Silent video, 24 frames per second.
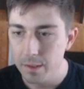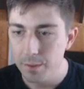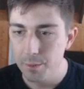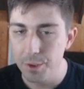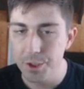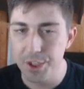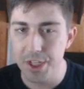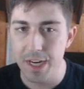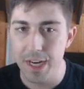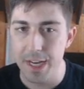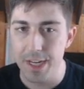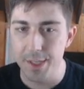
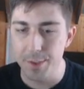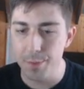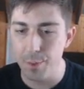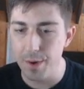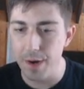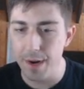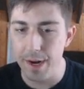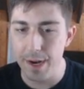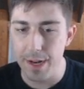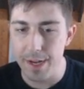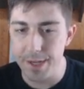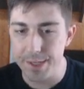Which it is what
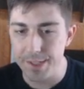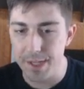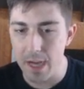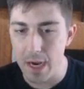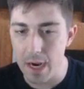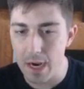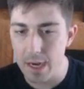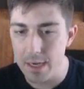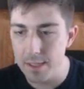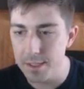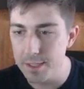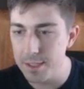it is,
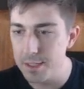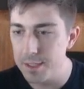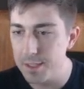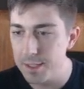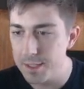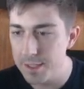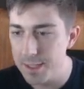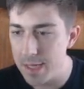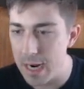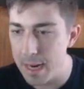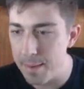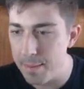guys.
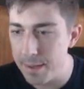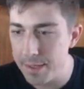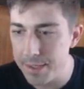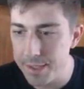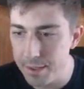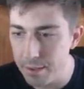It's not a big